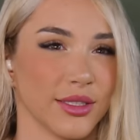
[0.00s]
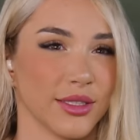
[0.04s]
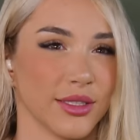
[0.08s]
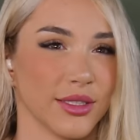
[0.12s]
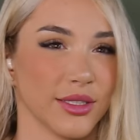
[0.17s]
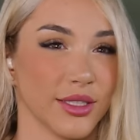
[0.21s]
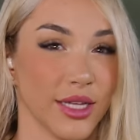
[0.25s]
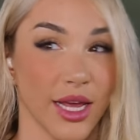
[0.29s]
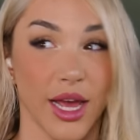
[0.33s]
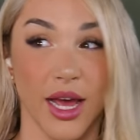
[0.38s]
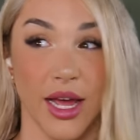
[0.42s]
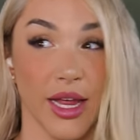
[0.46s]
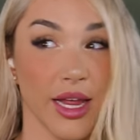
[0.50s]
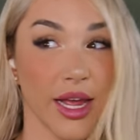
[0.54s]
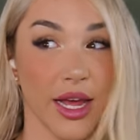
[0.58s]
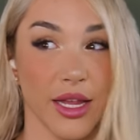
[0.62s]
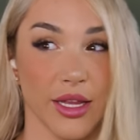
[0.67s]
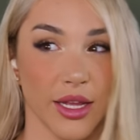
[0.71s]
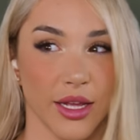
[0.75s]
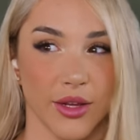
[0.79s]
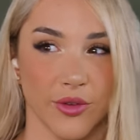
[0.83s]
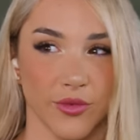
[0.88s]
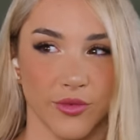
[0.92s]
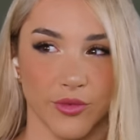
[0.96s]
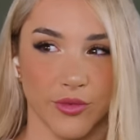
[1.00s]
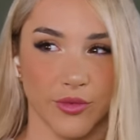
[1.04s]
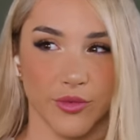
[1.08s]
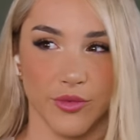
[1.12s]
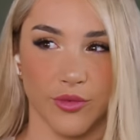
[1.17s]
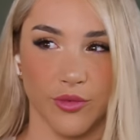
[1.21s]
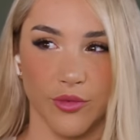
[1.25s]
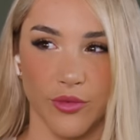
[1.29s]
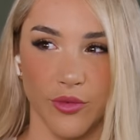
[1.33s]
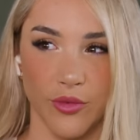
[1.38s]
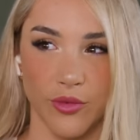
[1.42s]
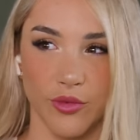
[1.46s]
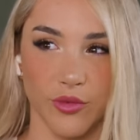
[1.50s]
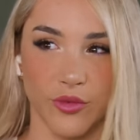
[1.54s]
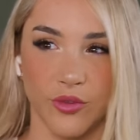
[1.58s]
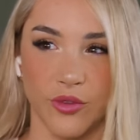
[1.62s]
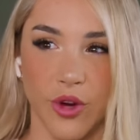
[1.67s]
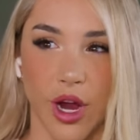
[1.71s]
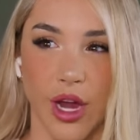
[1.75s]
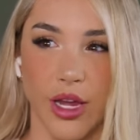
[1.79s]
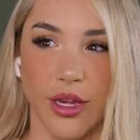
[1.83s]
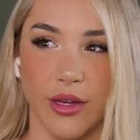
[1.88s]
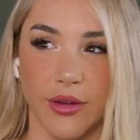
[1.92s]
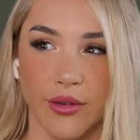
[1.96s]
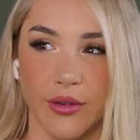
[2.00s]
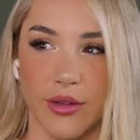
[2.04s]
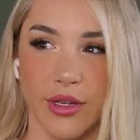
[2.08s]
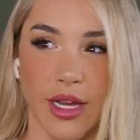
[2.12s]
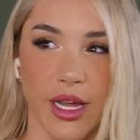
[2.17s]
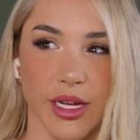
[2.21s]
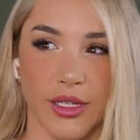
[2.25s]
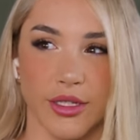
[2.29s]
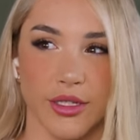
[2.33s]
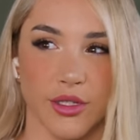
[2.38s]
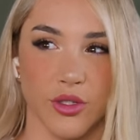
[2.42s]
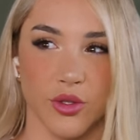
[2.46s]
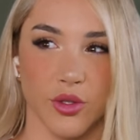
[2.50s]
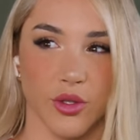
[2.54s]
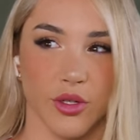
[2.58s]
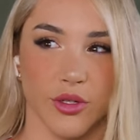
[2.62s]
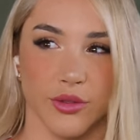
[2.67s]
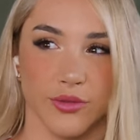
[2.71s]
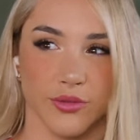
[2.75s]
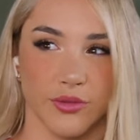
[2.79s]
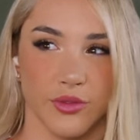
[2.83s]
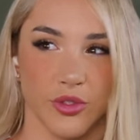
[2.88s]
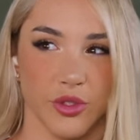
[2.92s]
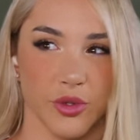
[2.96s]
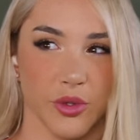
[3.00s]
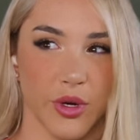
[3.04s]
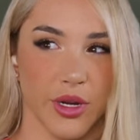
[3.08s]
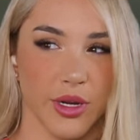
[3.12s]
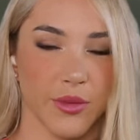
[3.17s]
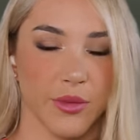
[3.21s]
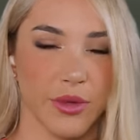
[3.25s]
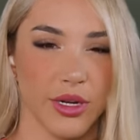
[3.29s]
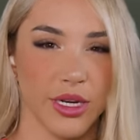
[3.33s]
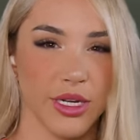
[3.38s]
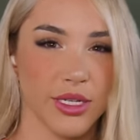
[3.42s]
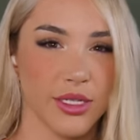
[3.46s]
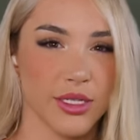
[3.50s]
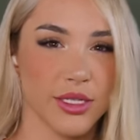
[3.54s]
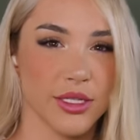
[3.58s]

Yeah, yeah, like right next door. Yeah, 20 yeah, yeah.